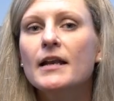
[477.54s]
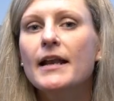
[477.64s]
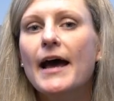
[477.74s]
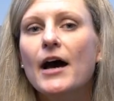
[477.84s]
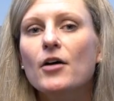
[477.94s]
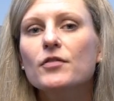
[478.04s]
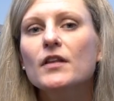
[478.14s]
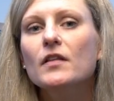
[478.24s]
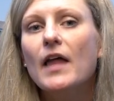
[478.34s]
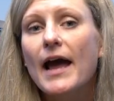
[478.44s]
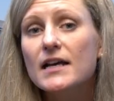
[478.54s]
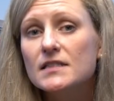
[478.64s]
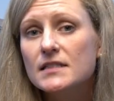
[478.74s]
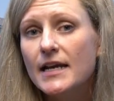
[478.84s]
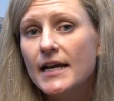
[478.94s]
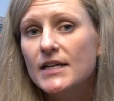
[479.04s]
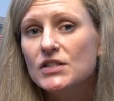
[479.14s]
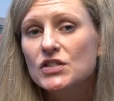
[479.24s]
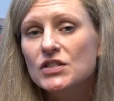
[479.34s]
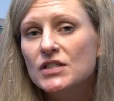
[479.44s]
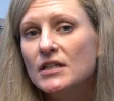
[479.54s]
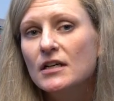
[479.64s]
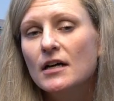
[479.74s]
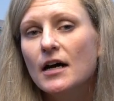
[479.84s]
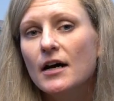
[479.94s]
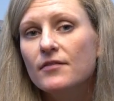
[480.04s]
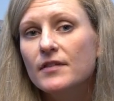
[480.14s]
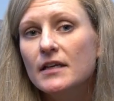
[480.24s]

Now, the last stage of